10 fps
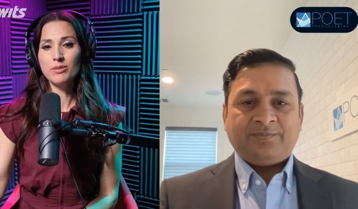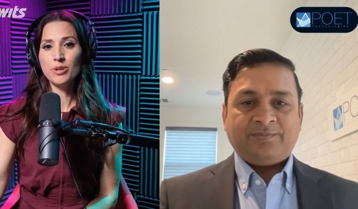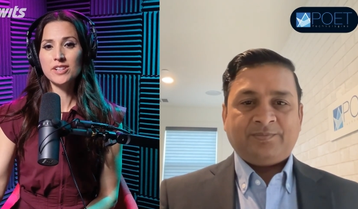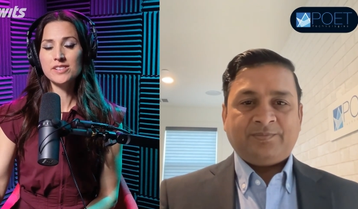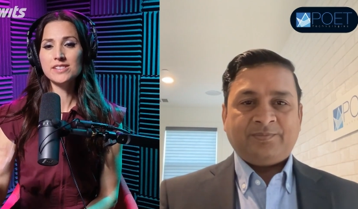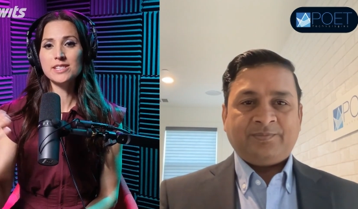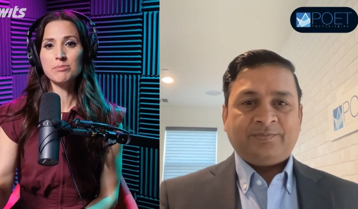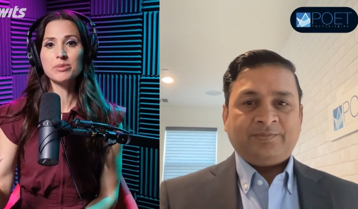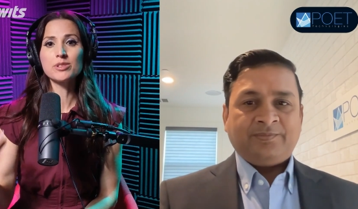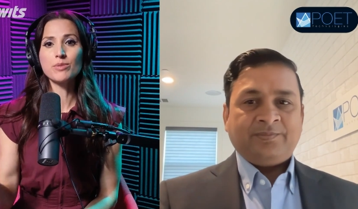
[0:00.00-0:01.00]
Speaker 1: what is the
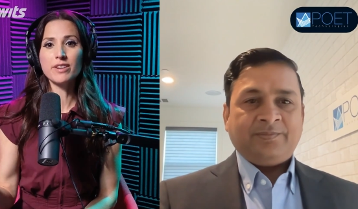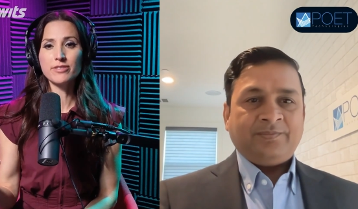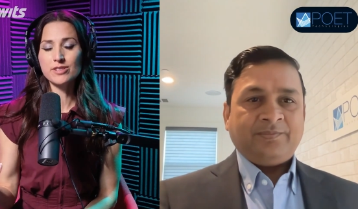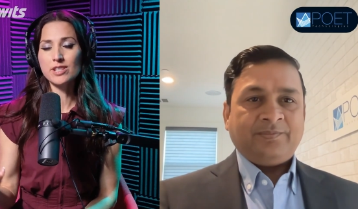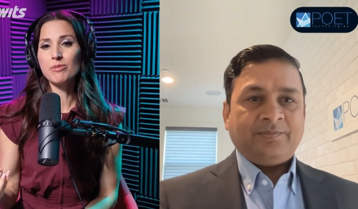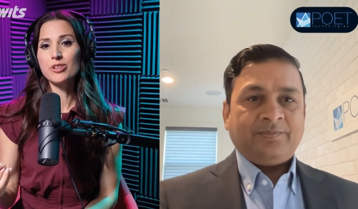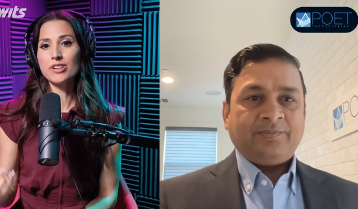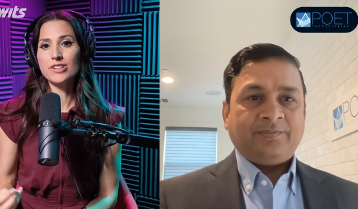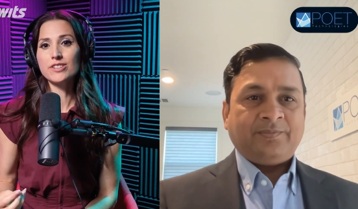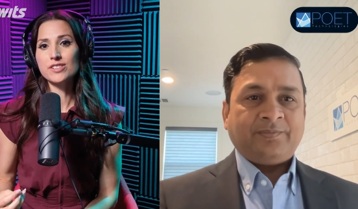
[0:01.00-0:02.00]
simplest way for someone to
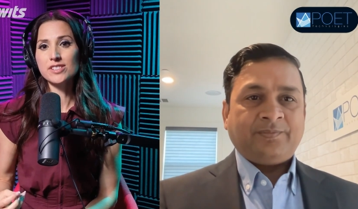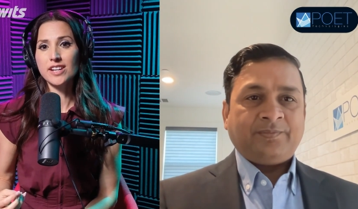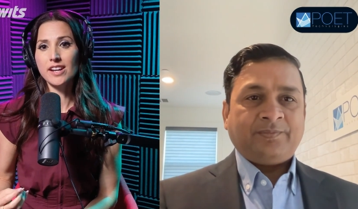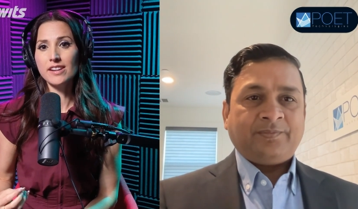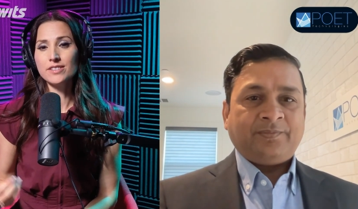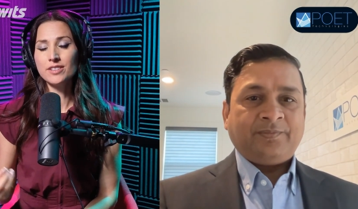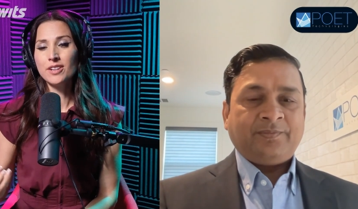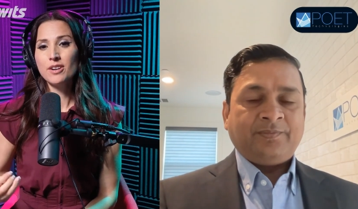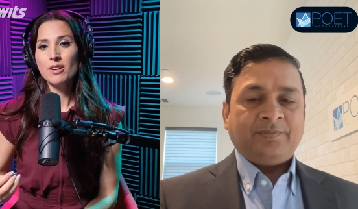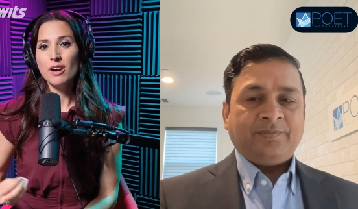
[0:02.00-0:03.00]
understand
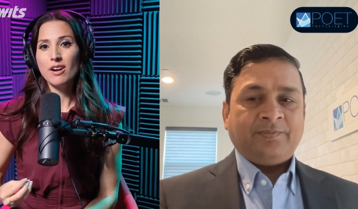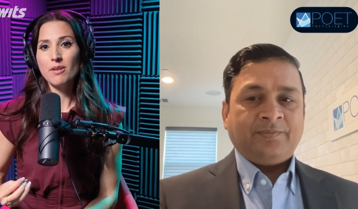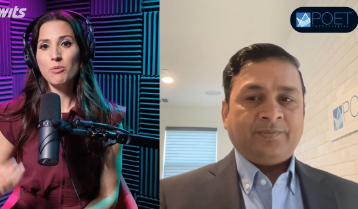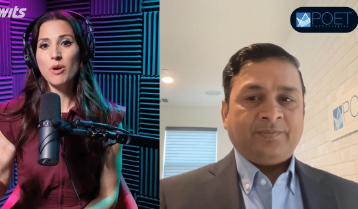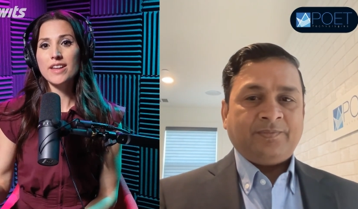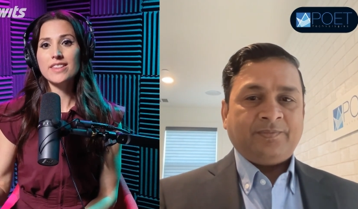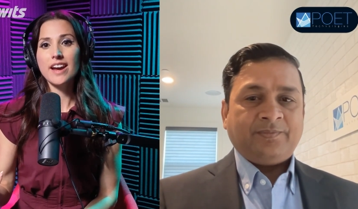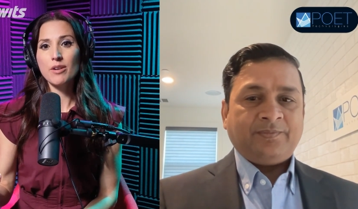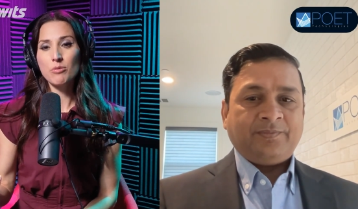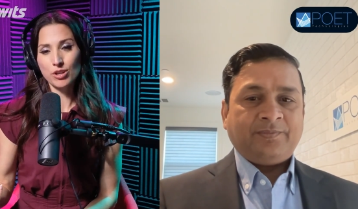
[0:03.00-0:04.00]
uh, why
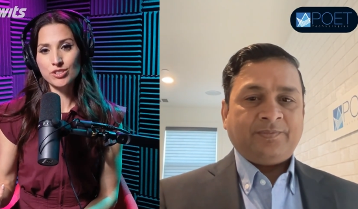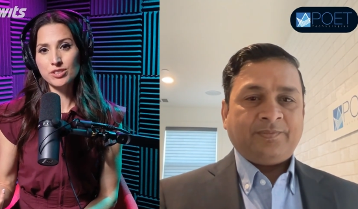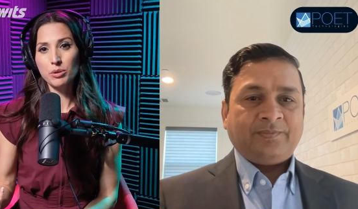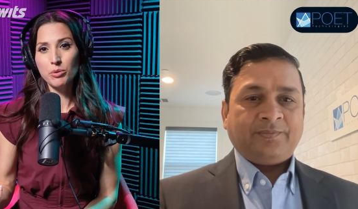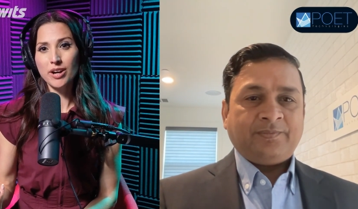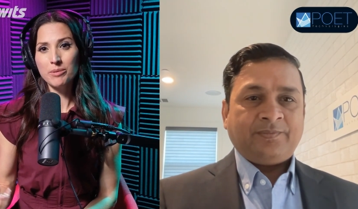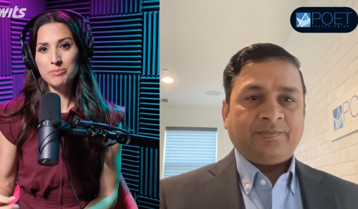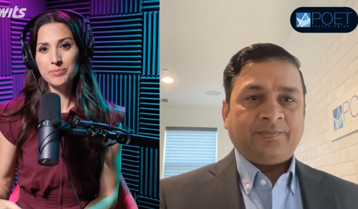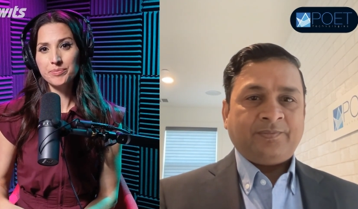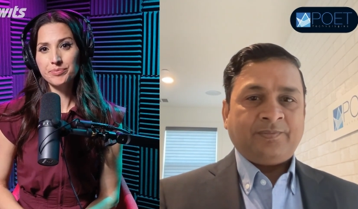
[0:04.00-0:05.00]
that works so well?
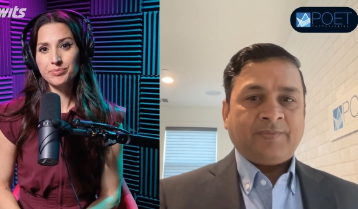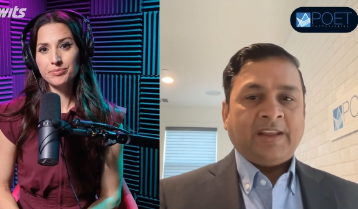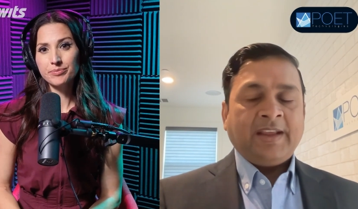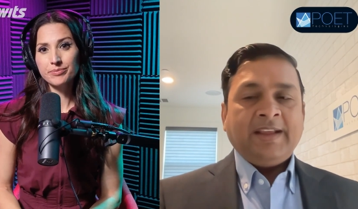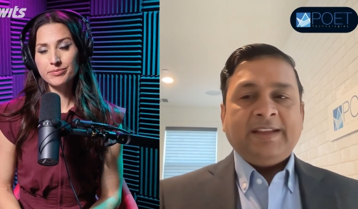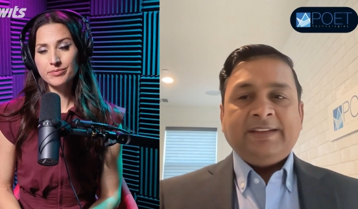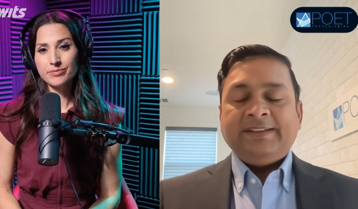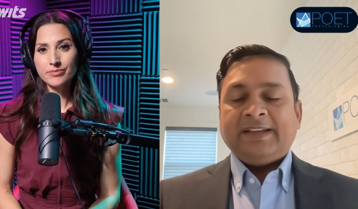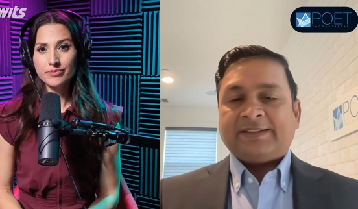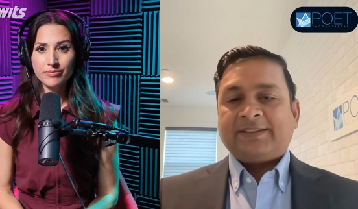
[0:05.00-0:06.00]

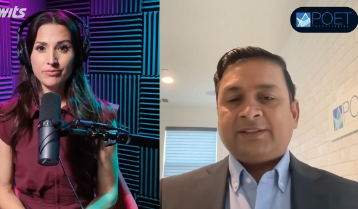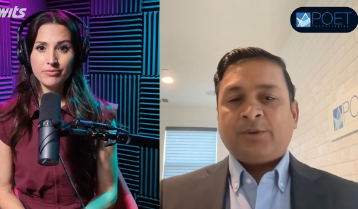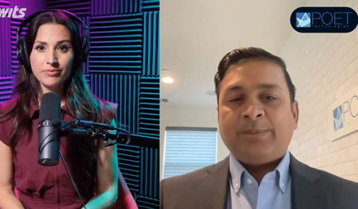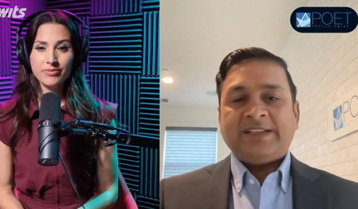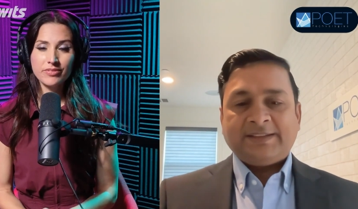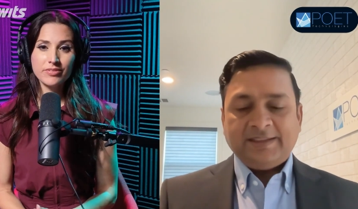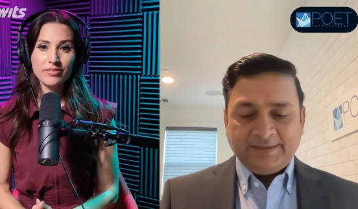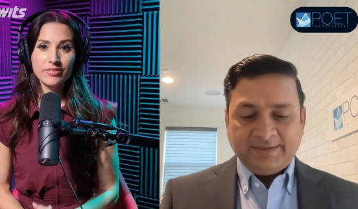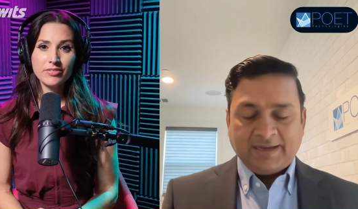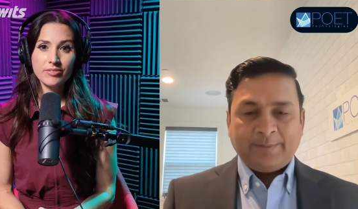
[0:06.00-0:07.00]
Speaker 2: Yes. So
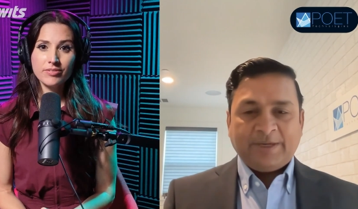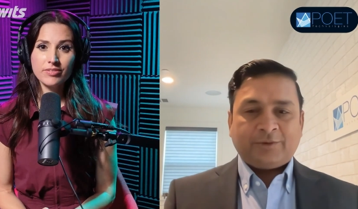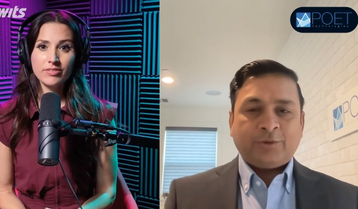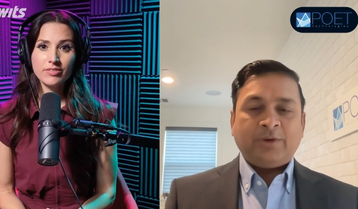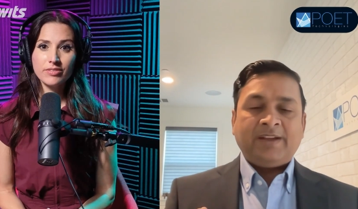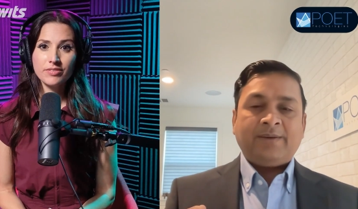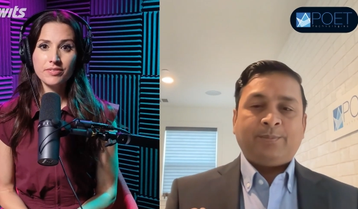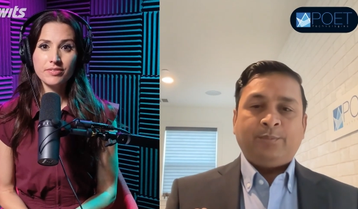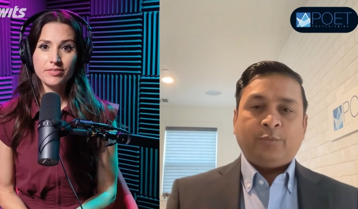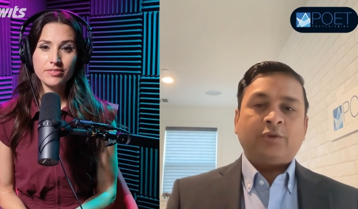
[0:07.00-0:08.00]
basically, I mean, today,
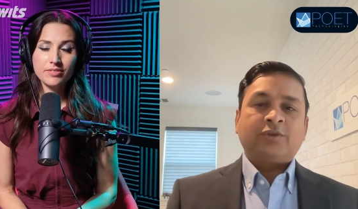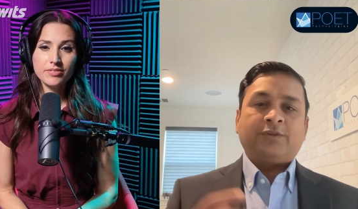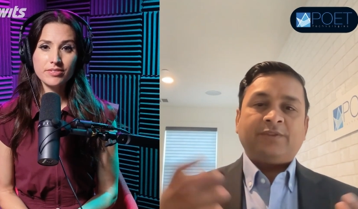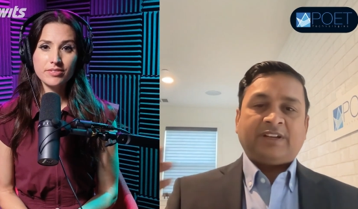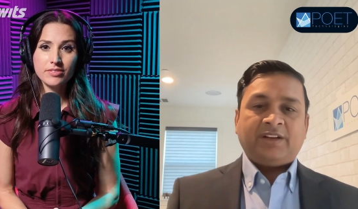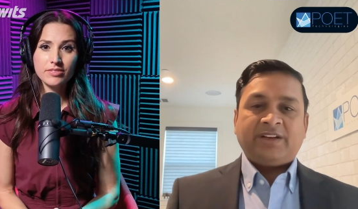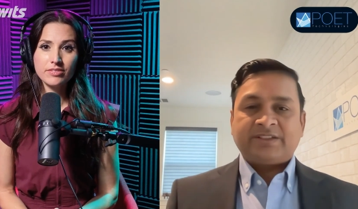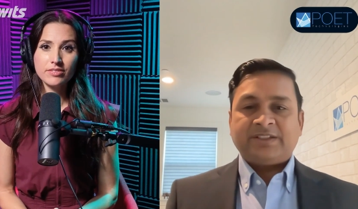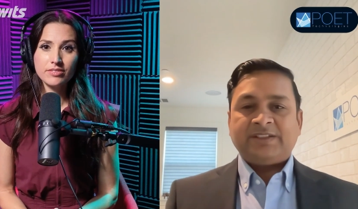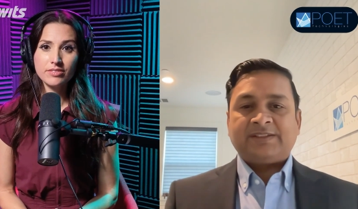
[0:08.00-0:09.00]
most of the
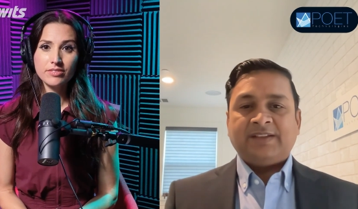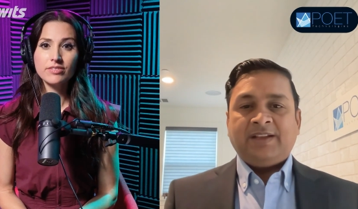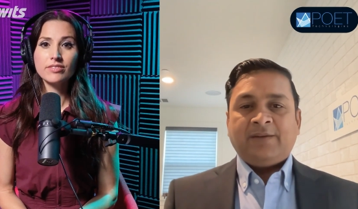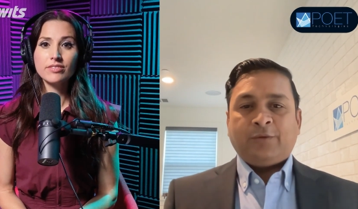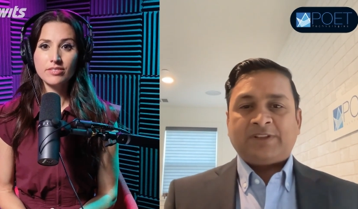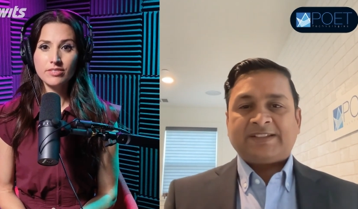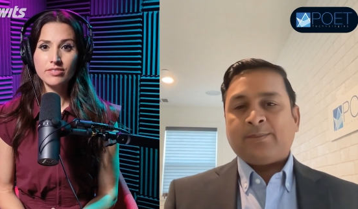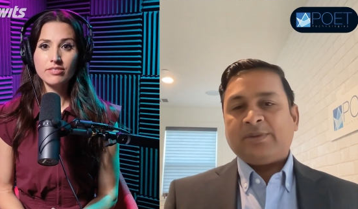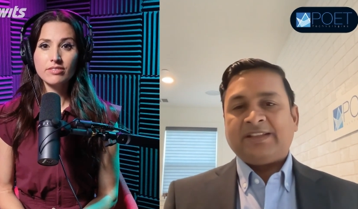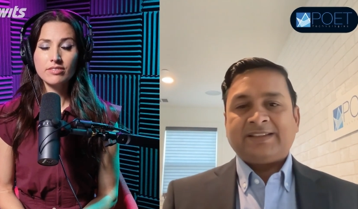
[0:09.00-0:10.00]
connections, for
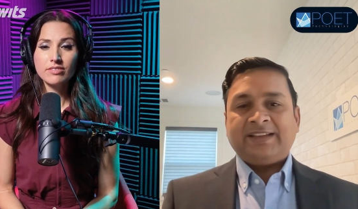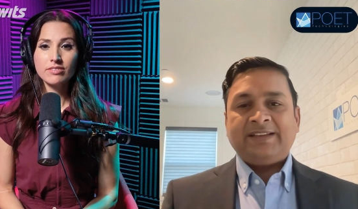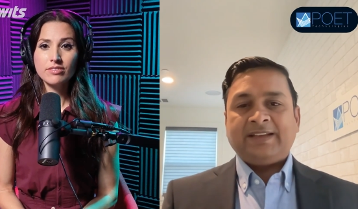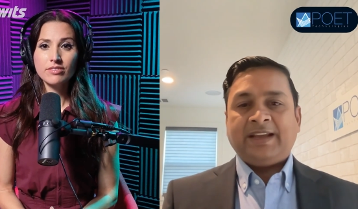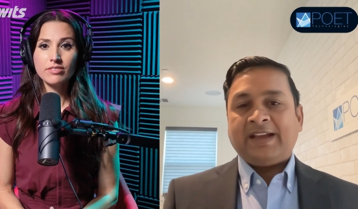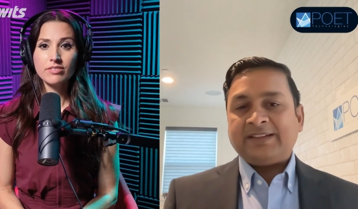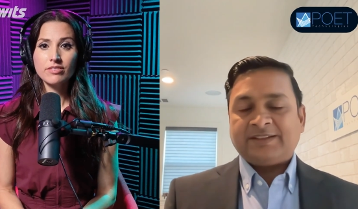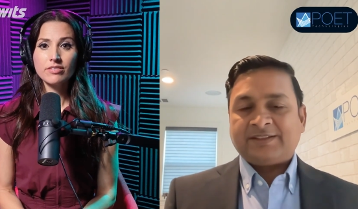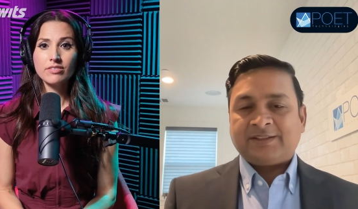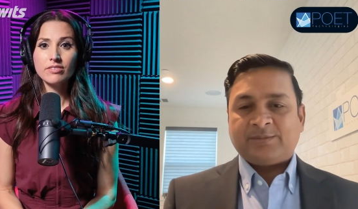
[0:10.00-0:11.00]
example, this AI
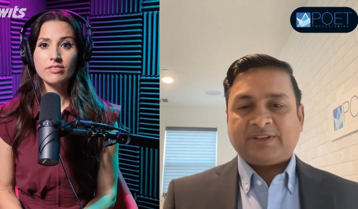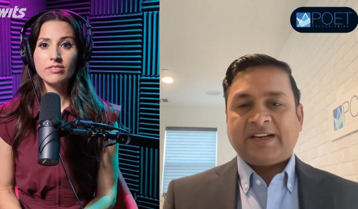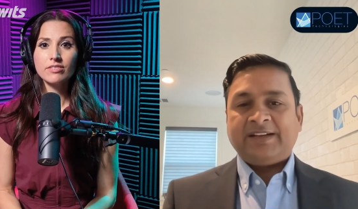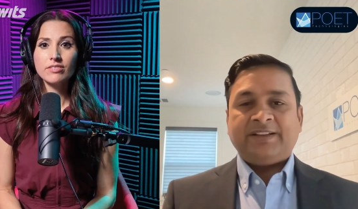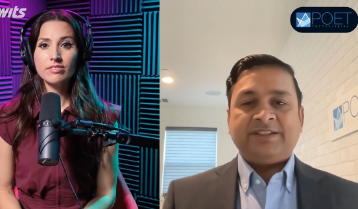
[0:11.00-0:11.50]
systems, right? The